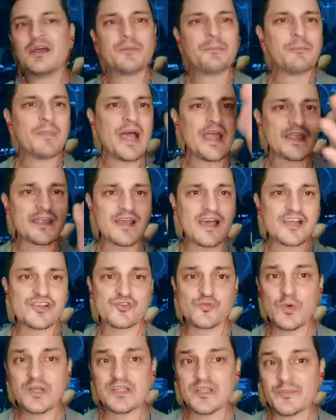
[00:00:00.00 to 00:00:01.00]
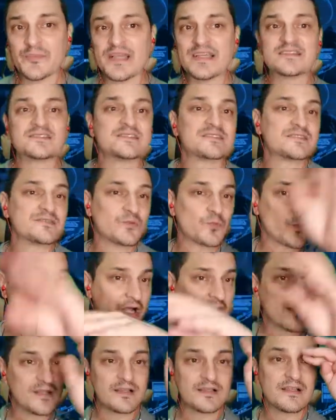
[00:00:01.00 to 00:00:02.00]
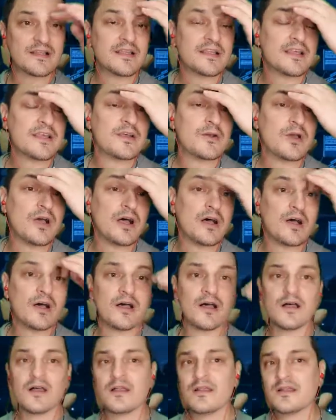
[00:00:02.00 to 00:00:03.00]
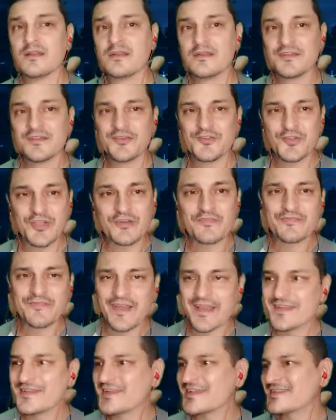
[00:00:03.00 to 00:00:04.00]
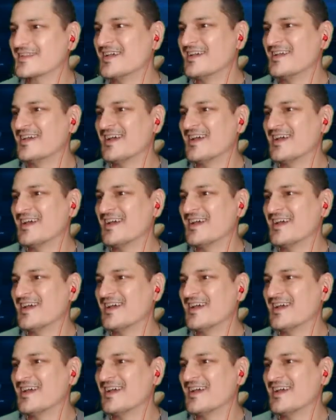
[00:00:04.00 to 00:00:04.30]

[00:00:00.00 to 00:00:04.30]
My gosh, what a mess. Well, you can find it.